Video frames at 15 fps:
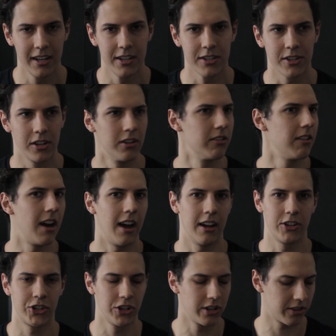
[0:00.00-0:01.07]
so I
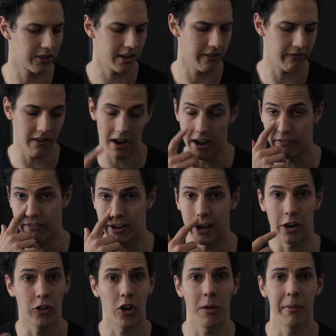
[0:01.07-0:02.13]
shoot at 35 and I
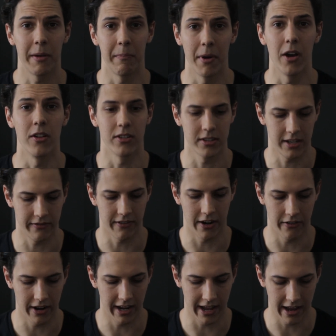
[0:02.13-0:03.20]
crop in post if I
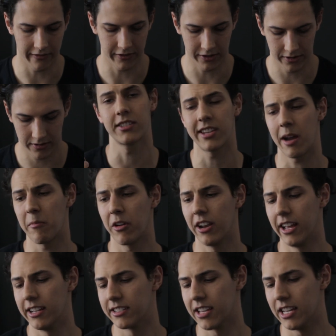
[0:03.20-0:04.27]
really have to. This Tamron
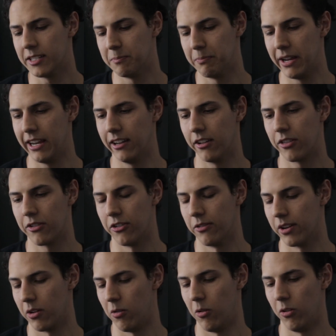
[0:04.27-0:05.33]
lens has been through
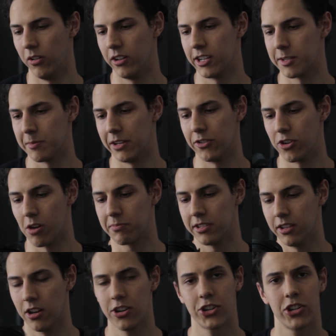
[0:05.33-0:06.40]
it all. It's been dropped in
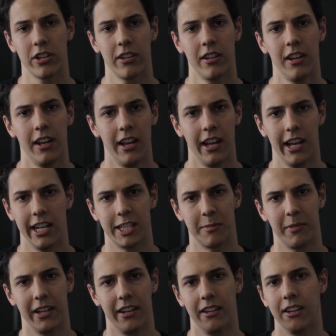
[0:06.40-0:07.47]
the ocean, it's
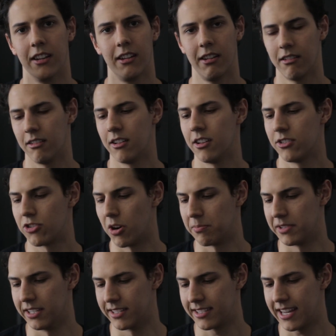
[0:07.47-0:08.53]
been
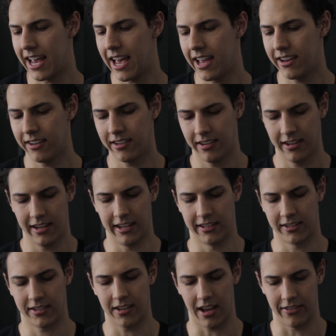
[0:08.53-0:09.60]
dropped in sand,
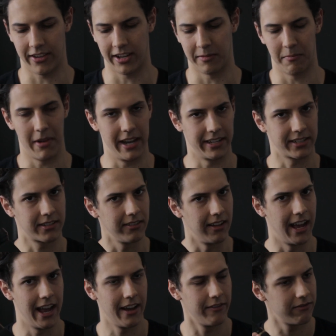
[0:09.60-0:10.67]
I think it may still
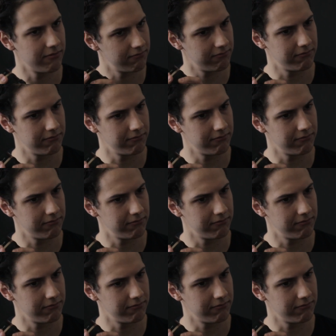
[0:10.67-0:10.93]
have,